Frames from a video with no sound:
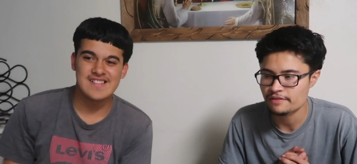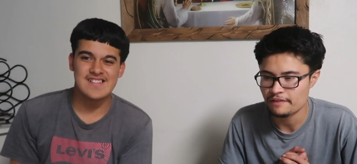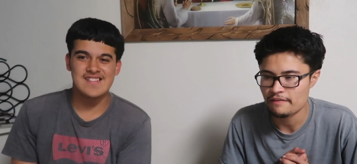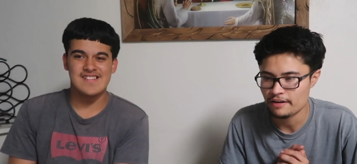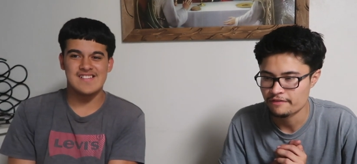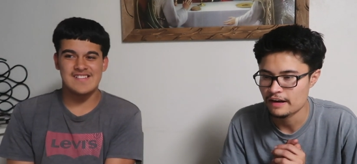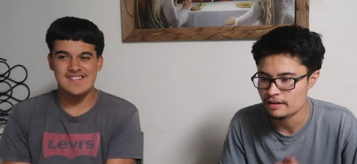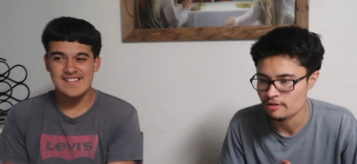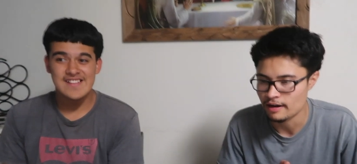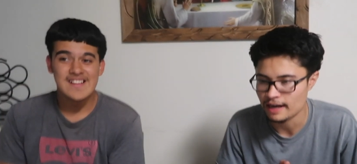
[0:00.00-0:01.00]
Speaker 1: a five out of
Speaker 2: five
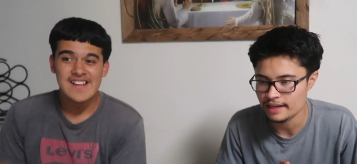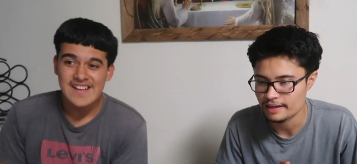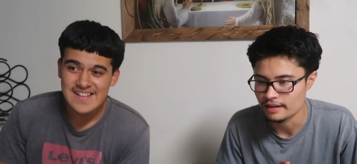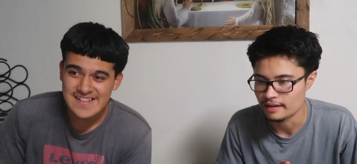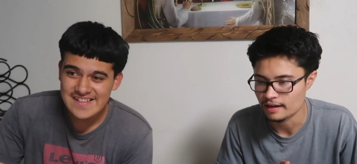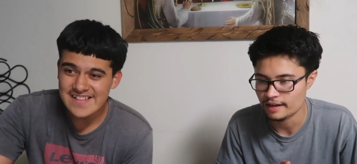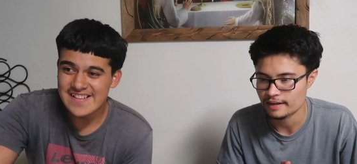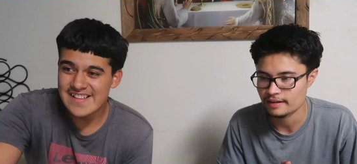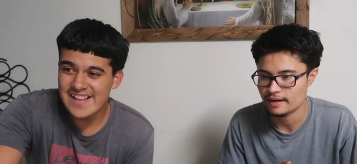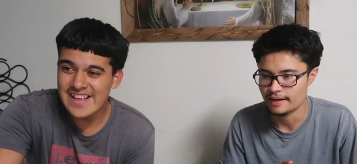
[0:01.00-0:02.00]
though. I like it. I like it
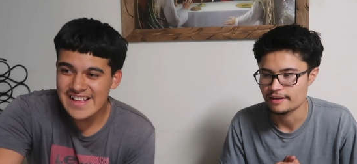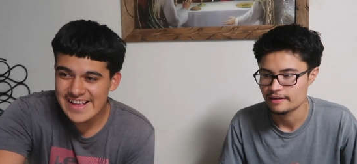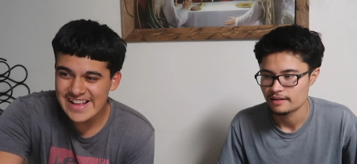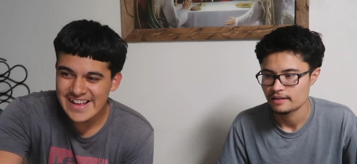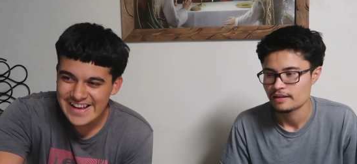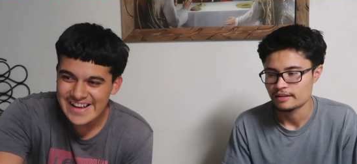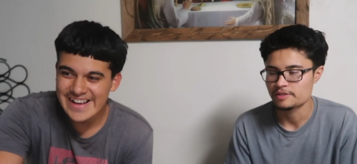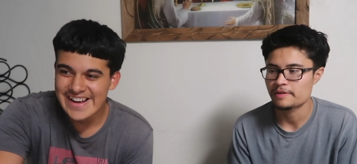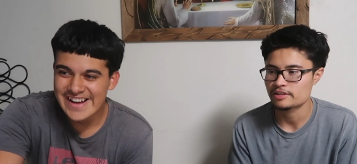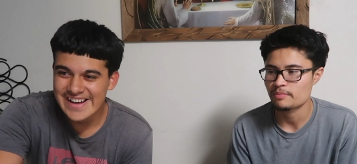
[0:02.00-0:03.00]
a lot. This
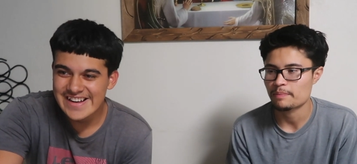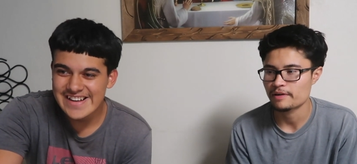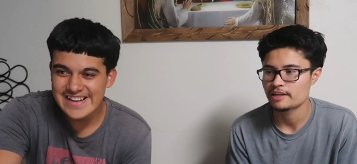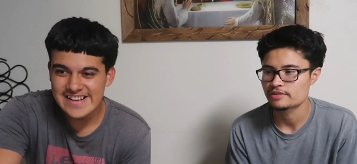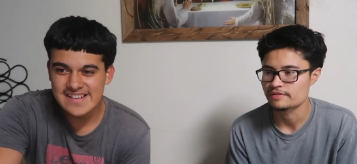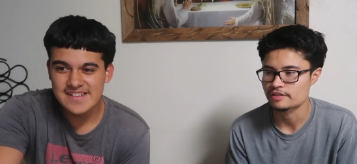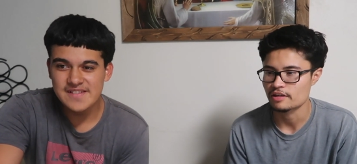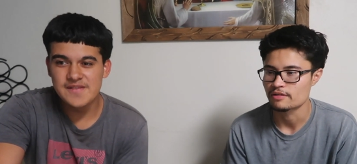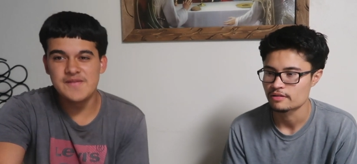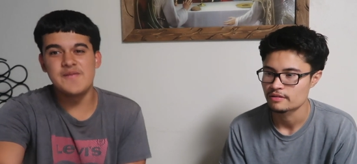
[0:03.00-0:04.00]
made it to my playlist for
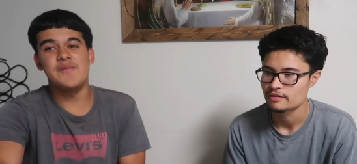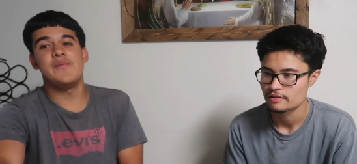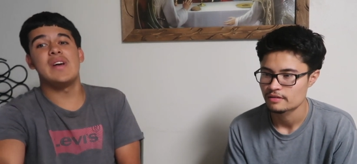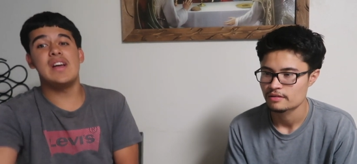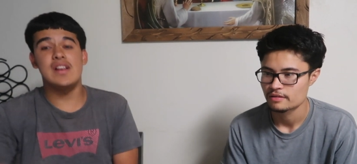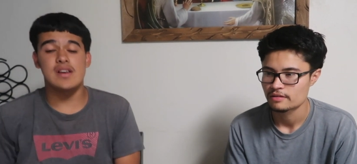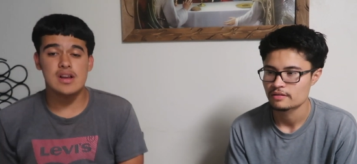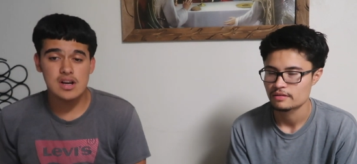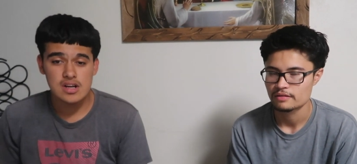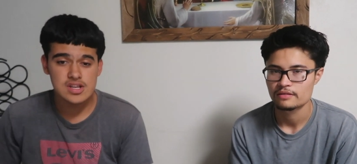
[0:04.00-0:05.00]
sure. Man,
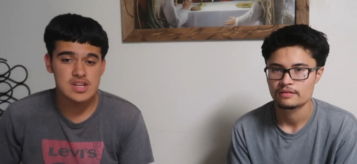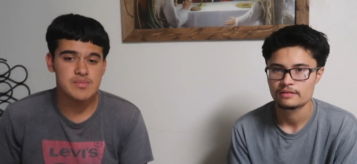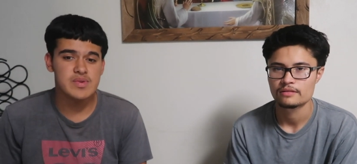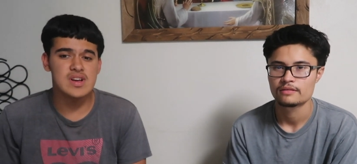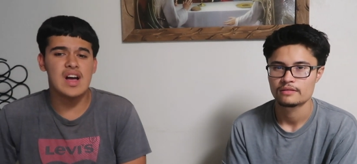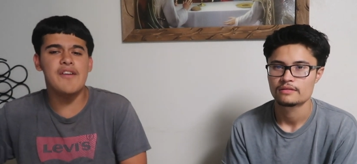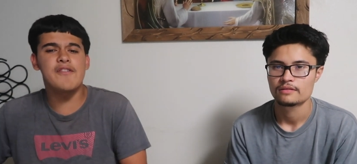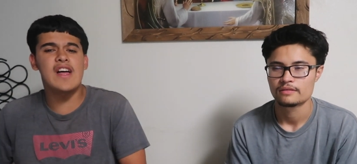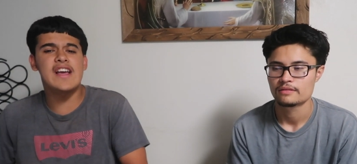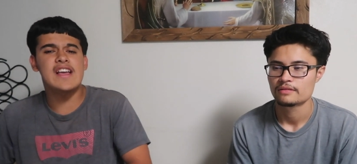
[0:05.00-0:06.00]
uh, shit, but I
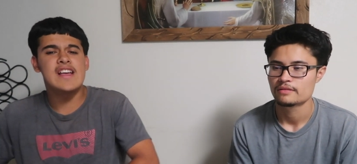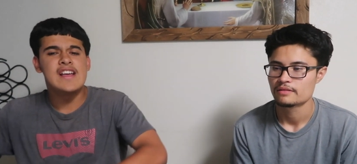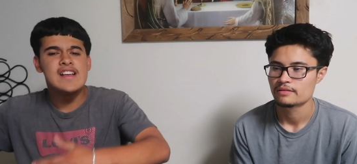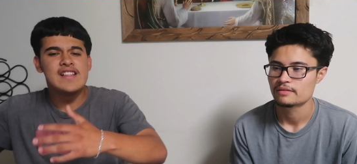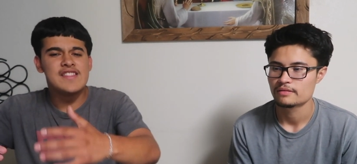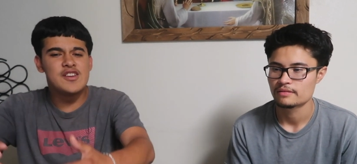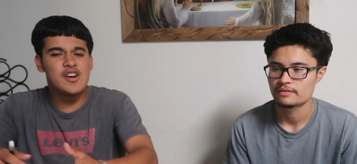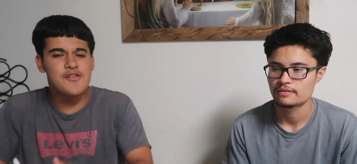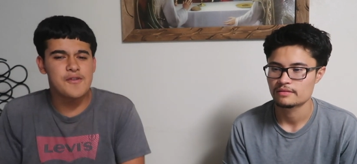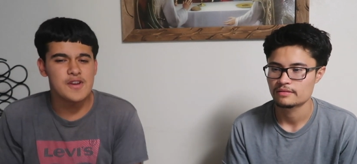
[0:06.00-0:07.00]
feel like, you
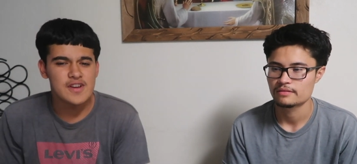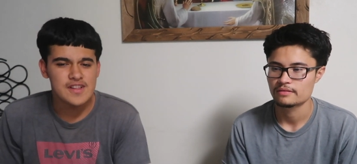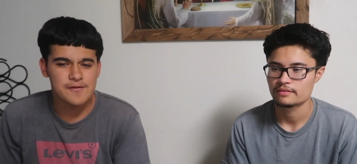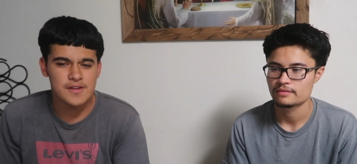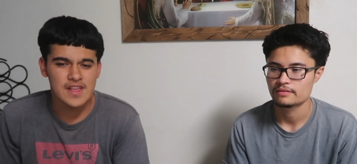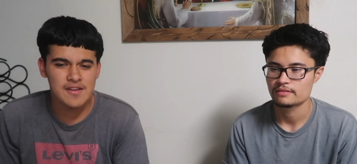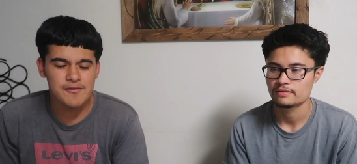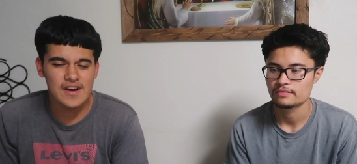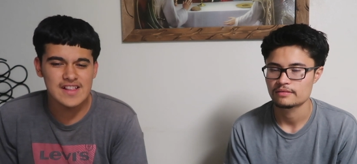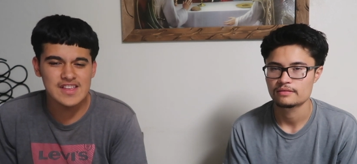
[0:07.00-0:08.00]
know, for for them
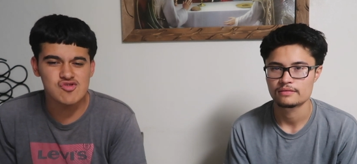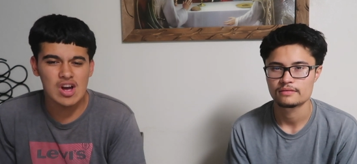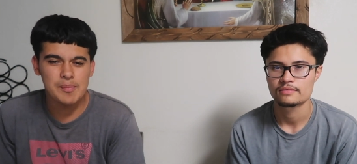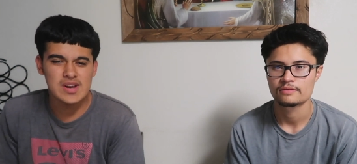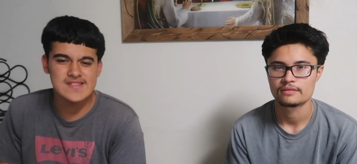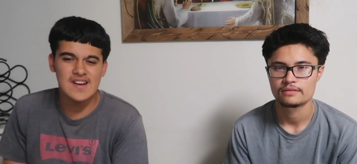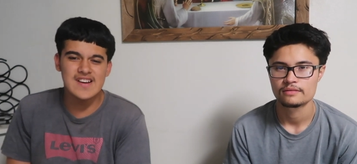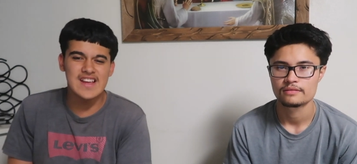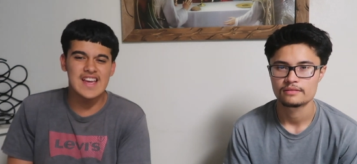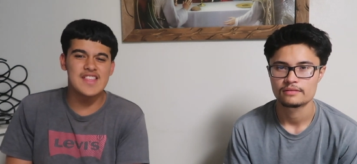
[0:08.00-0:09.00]
finally dropping a song
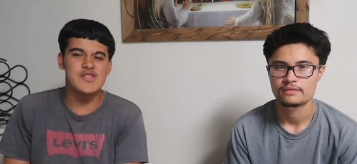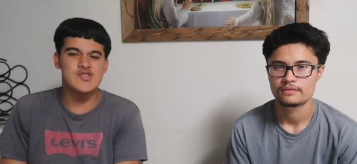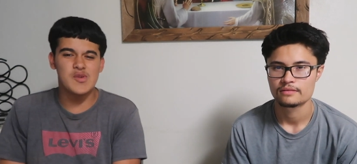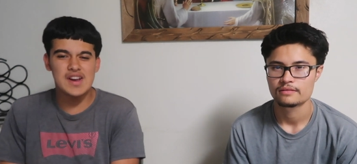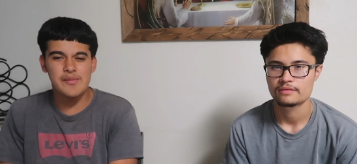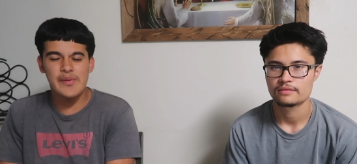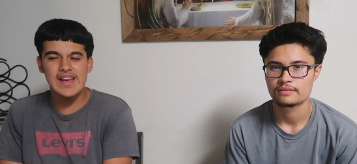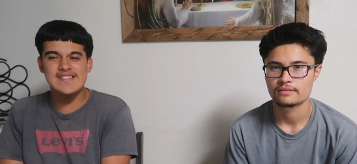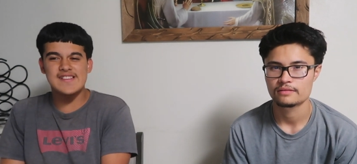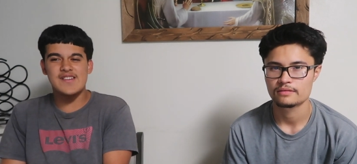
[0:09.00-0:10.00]
together, Suede and
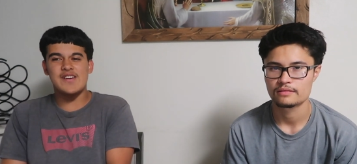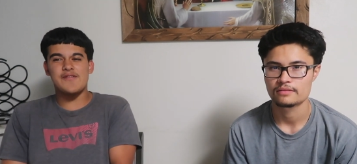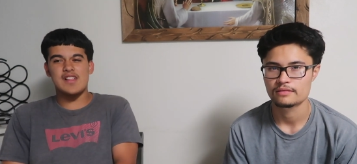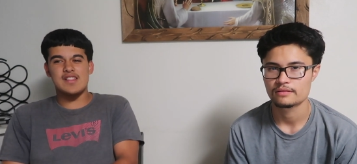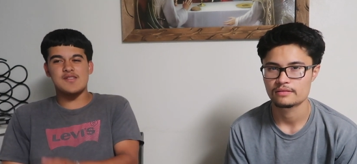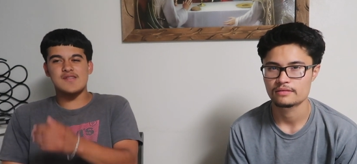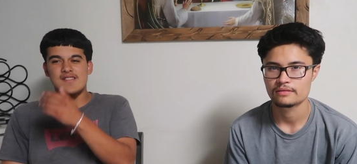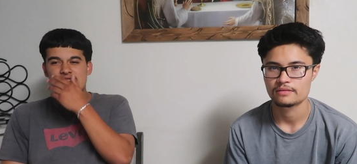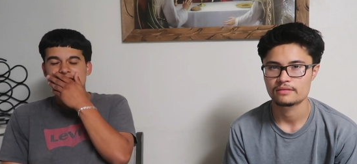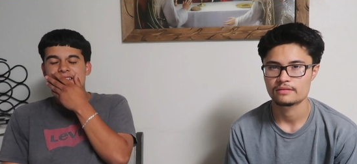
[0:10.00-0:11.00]
Peysoh, I feel like this is
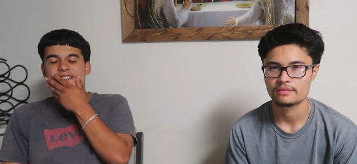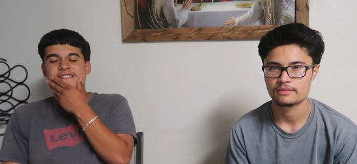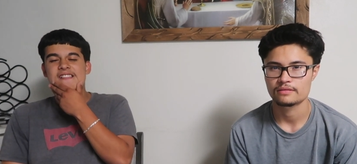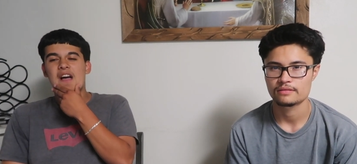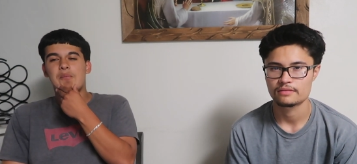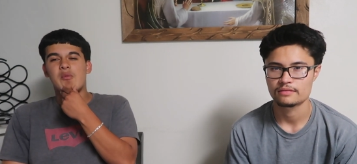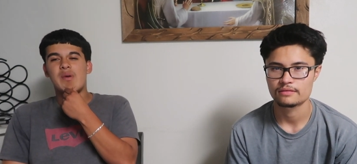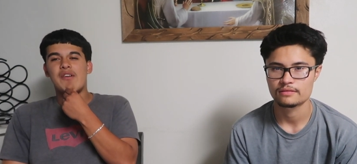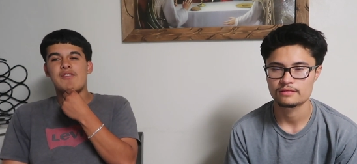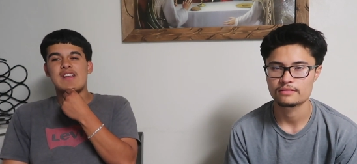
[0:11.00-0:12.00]
a, a, slapper, but
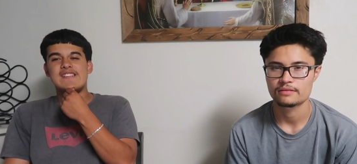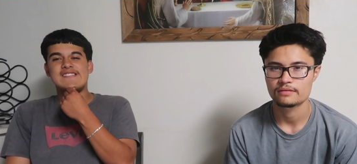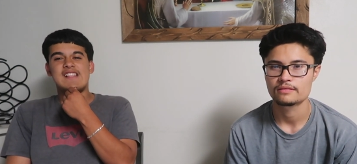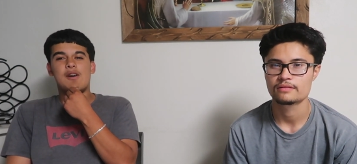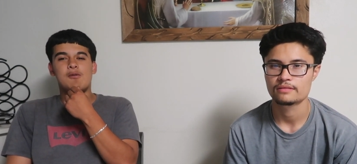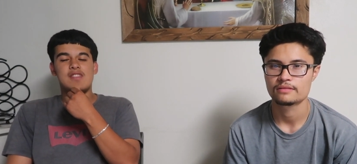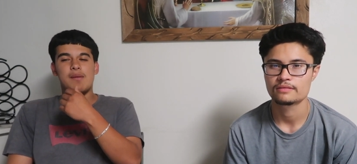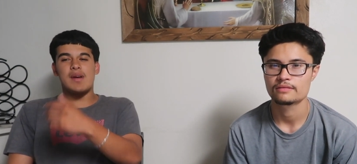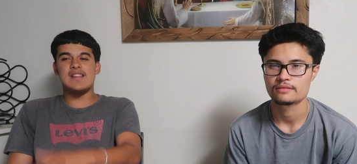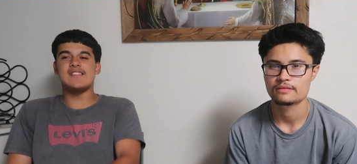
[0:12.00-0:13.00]
I feel like this is not one that
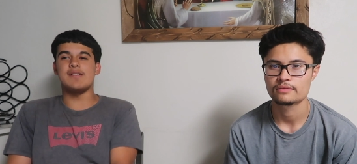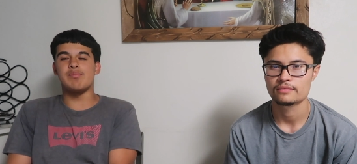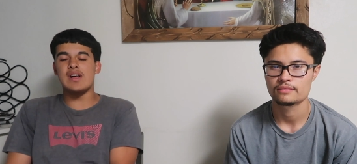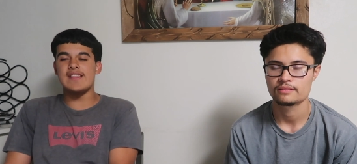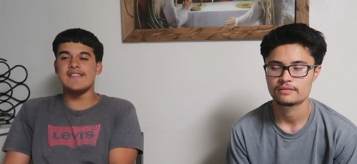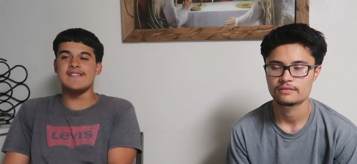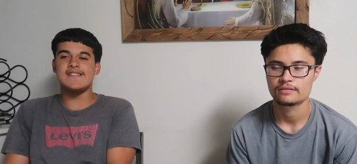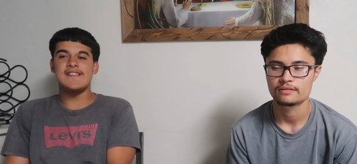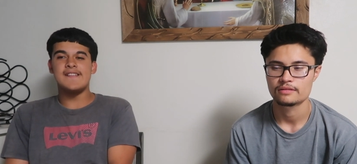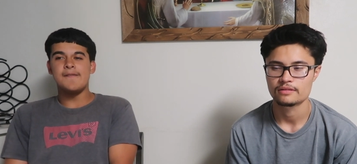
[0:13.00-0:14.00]
made it to the playlist.